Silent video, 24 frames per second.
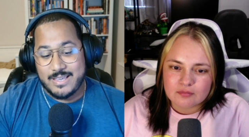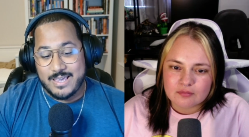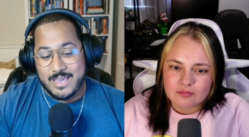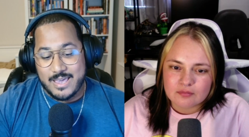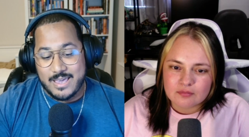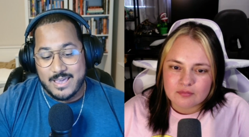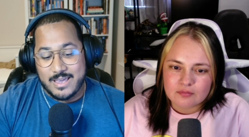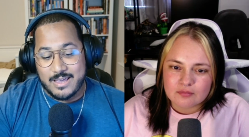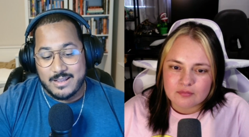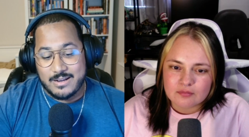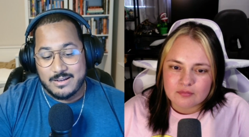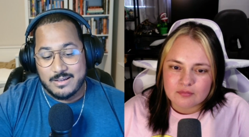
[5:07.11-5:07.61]

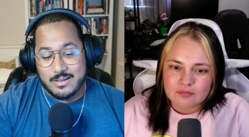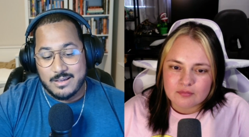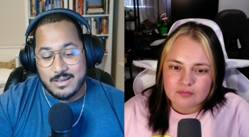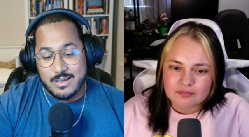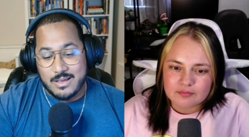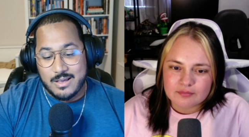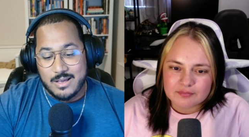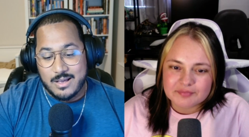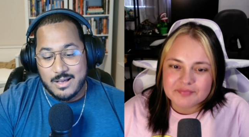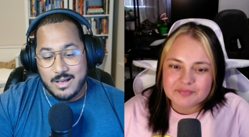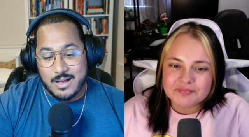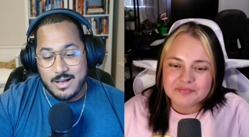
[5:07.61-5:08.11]
Speaker 1: and
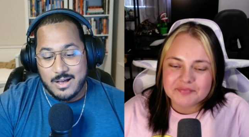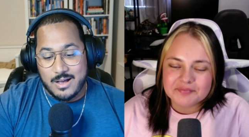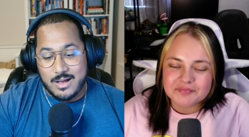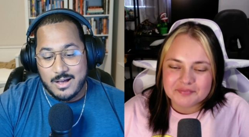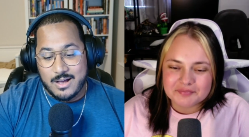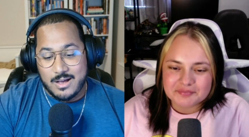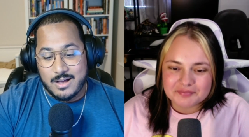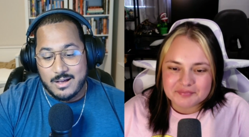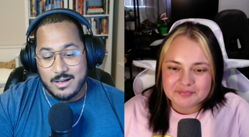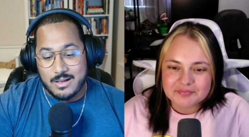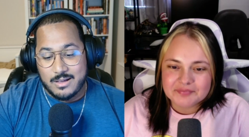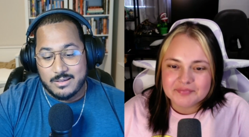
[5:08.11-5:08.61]

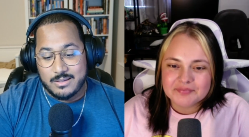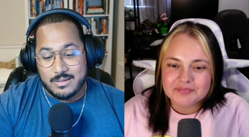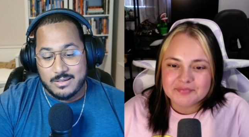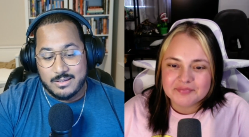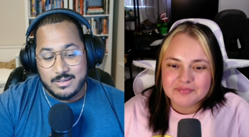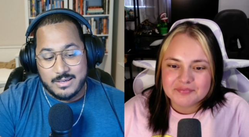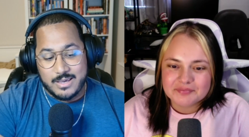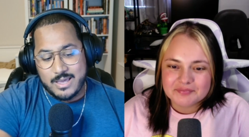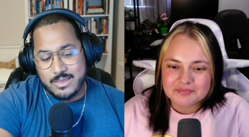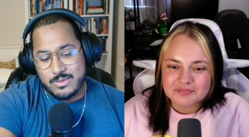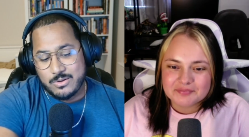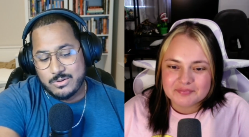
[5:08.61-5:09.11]
uh,
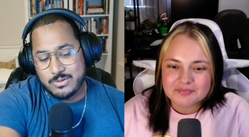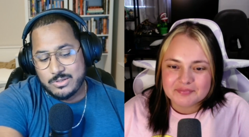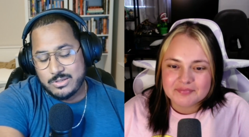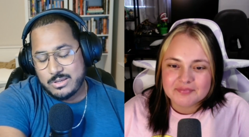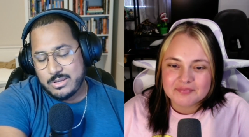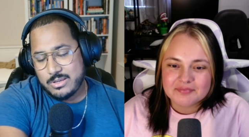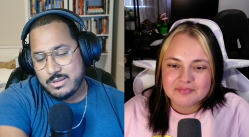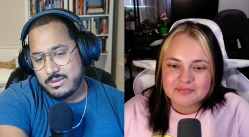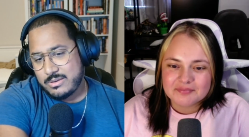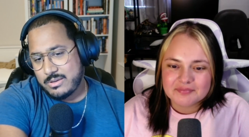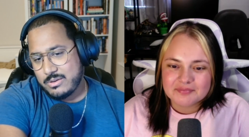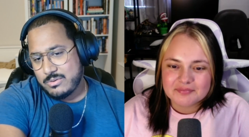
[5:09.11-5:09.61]
yeah, those
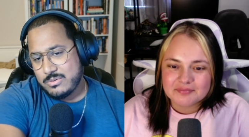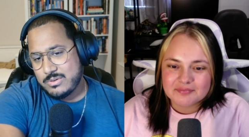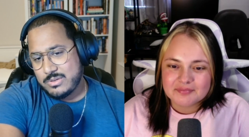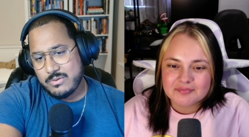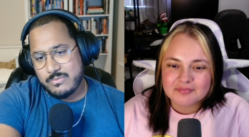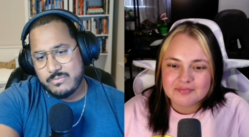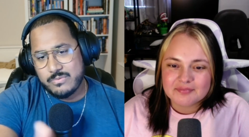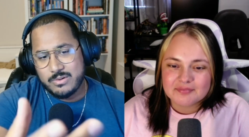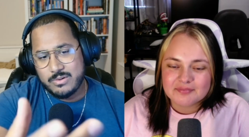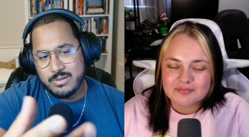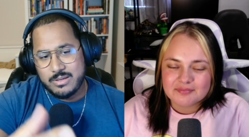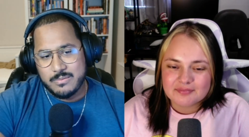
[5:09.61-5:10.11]
those are
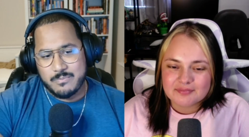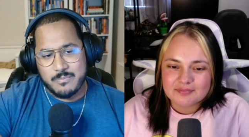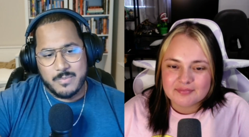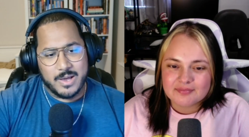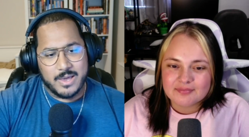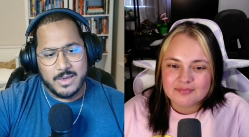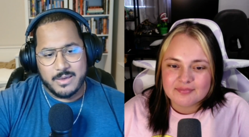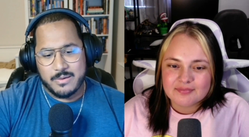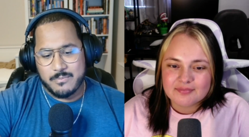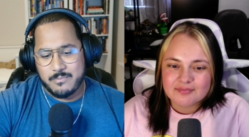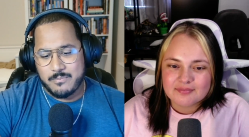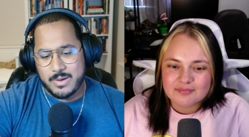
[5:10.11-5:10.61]
really
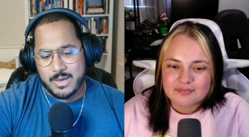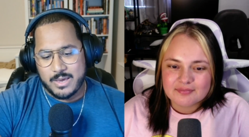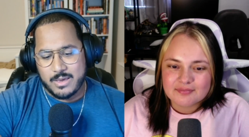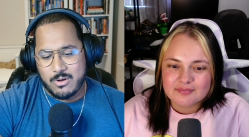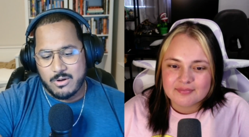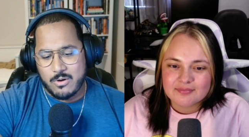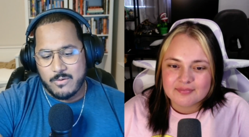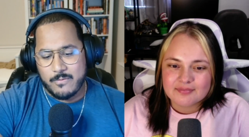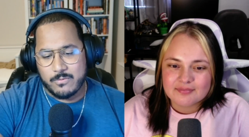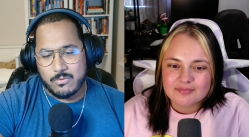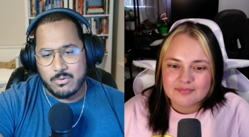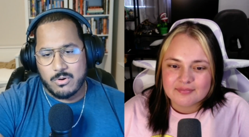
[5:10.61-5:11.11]
my my
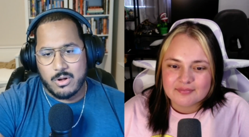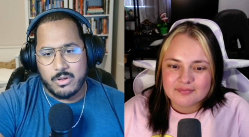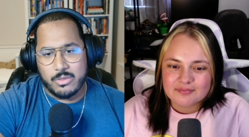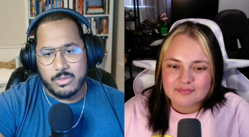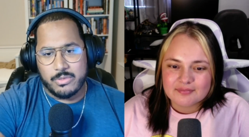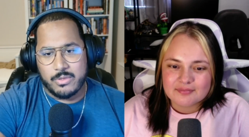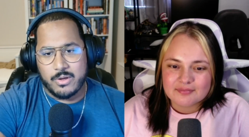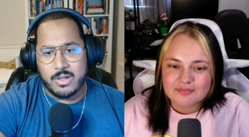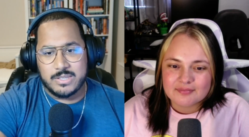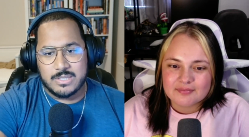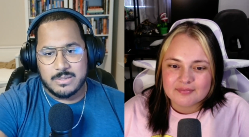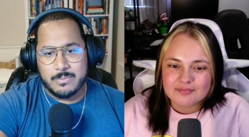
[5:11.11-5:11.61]
overall
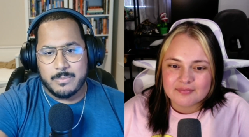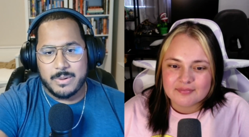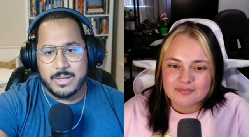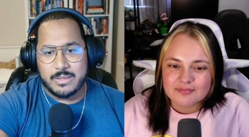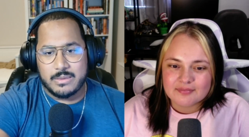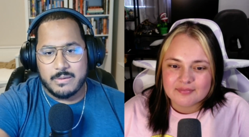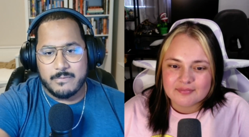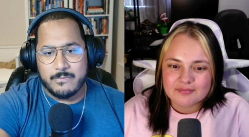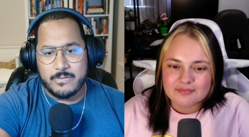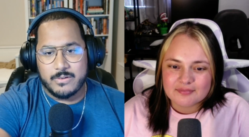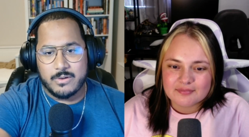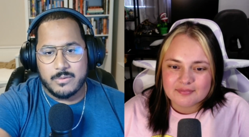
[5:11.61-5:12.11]
thoughts about
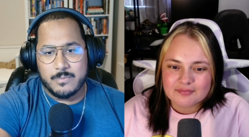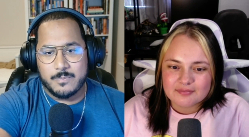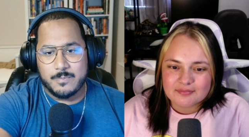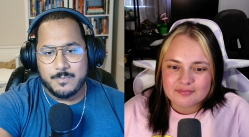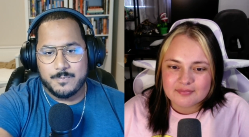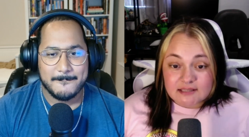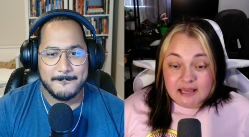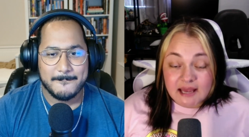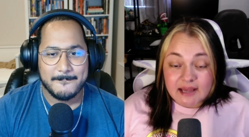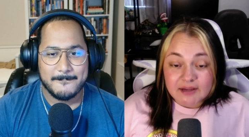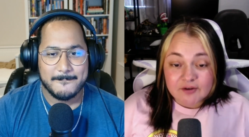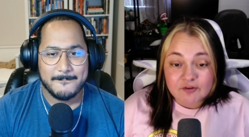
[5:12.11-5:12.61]
the film.
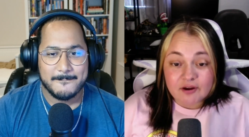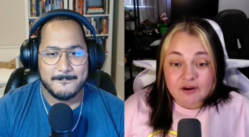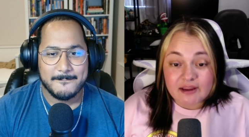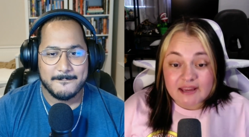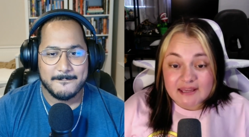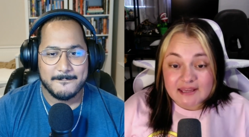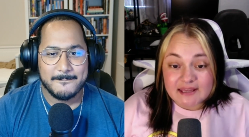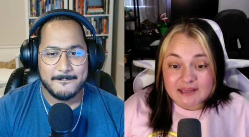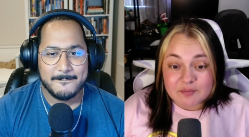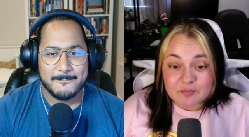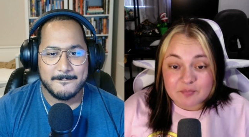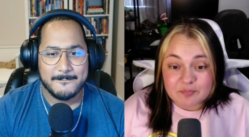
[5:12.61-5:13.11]
Speaker 2: Yeah,
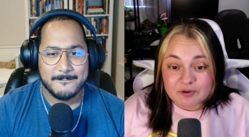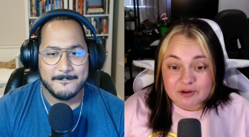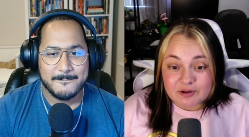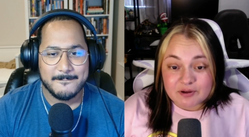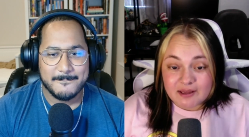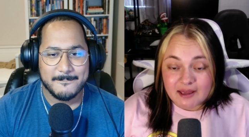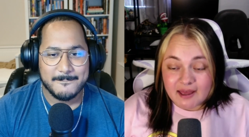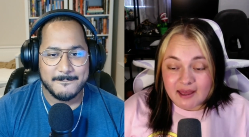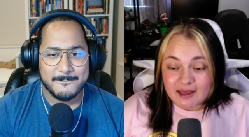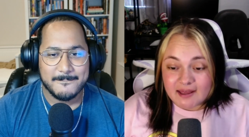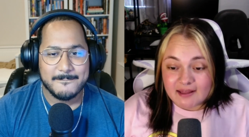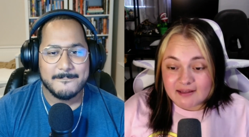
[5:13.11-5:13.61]
great
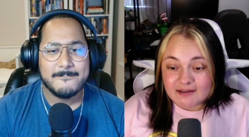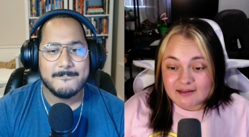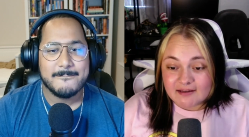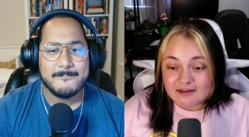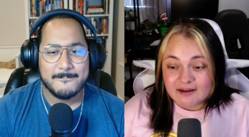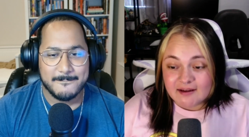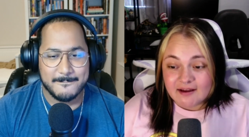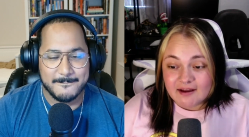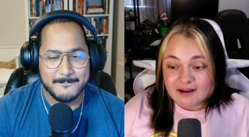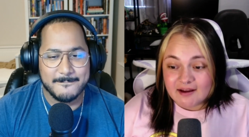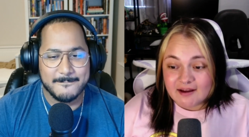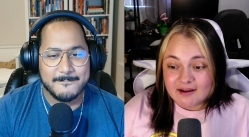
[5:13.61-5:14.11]
input,
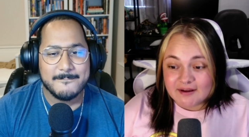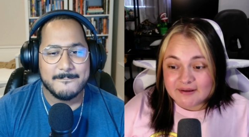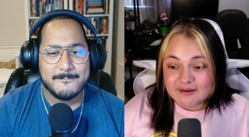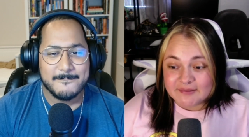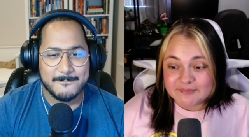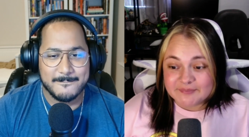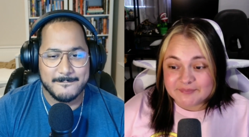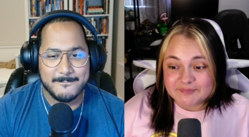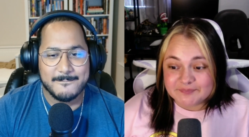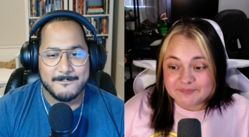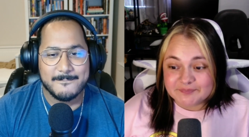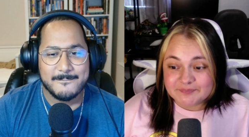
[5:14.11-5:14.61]
Ed.
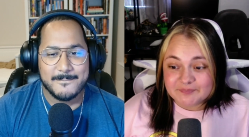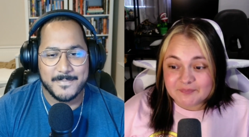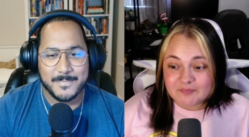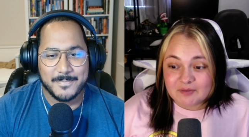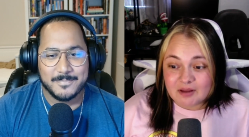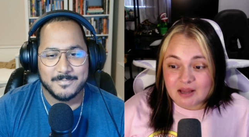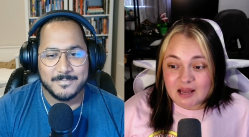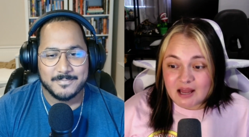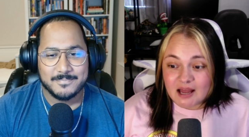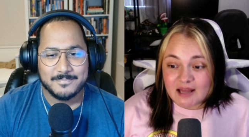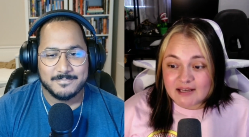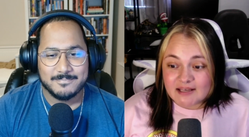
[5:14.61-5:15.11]
Um,
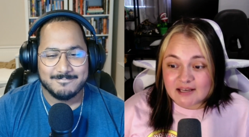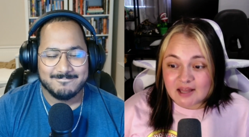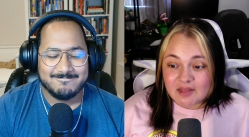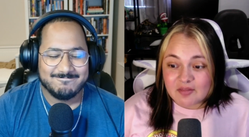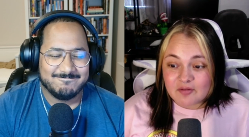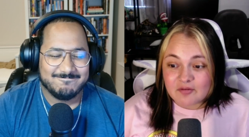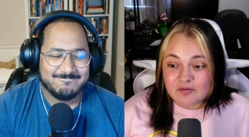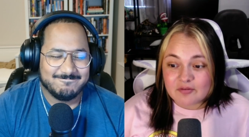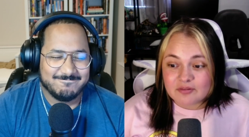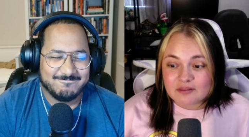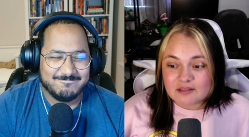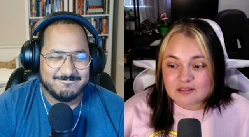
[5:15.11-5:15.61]

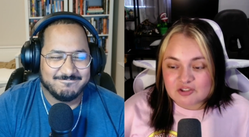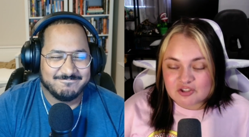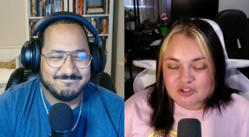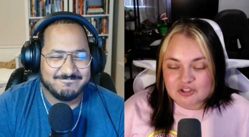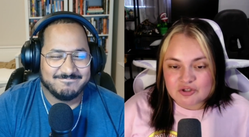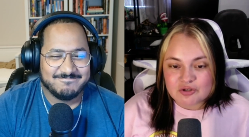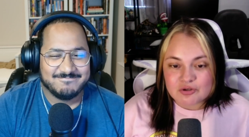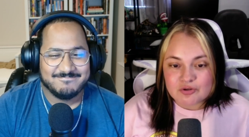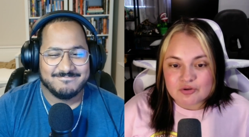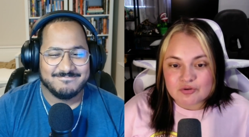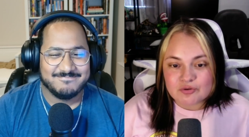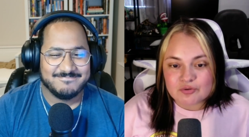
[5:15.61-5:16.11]
another thing
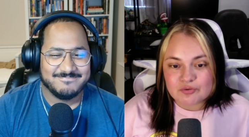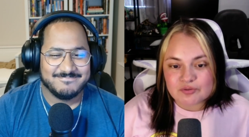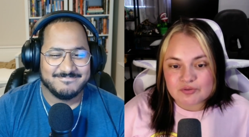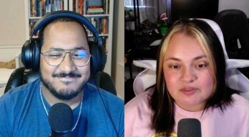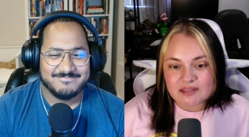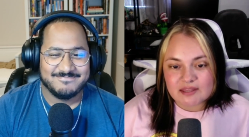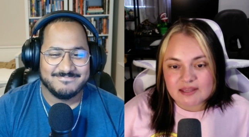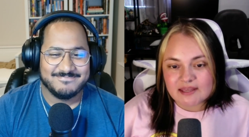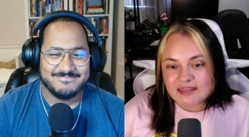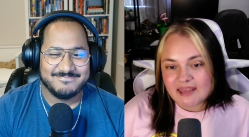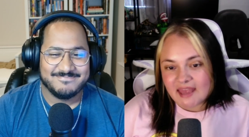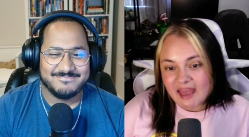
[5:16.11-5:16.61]

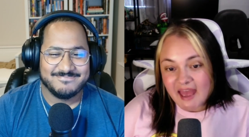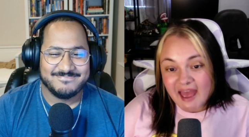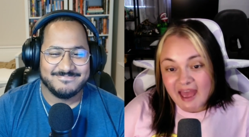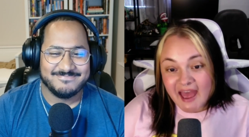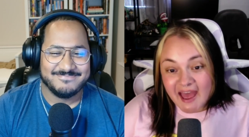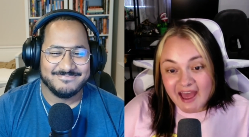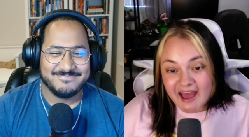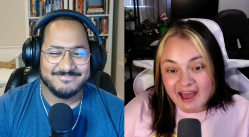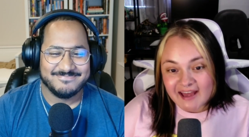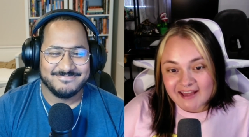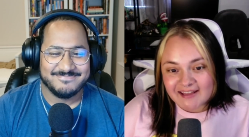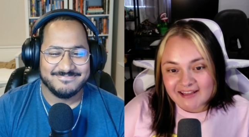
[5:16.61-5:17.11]
too, the
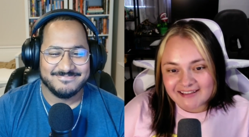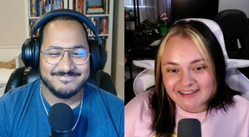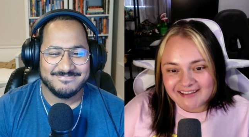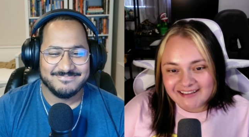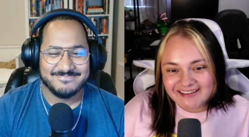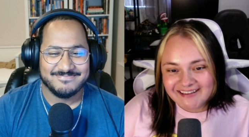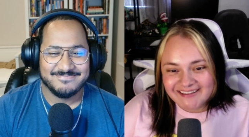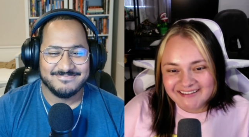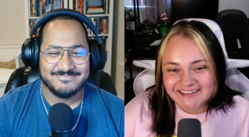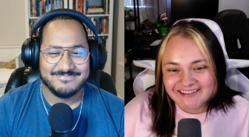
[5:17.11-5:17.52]
cat,